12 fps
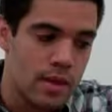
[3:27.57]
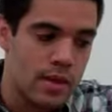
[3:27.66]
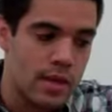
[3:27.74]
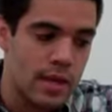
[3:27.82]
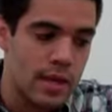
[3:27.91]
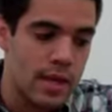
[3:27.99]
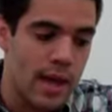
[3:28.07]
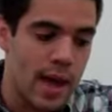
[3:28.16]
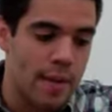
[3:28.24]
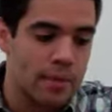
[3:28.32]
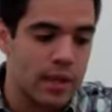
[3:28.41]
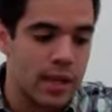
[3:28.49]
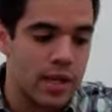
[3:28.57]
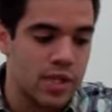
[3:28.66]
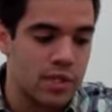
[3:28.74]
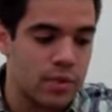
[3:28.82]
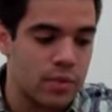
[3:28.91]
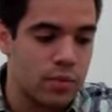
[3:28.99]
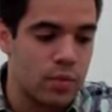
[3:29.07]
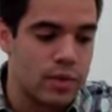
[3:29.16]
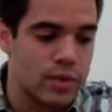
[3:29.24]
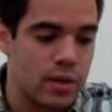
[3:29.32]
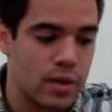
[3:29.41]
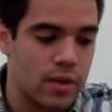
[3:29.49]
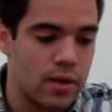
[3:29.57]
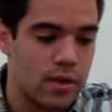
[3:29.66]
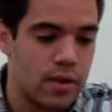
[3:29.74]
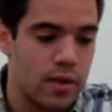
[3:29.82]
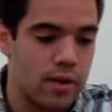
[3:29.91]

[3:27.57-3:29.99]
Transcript: The application was, uh,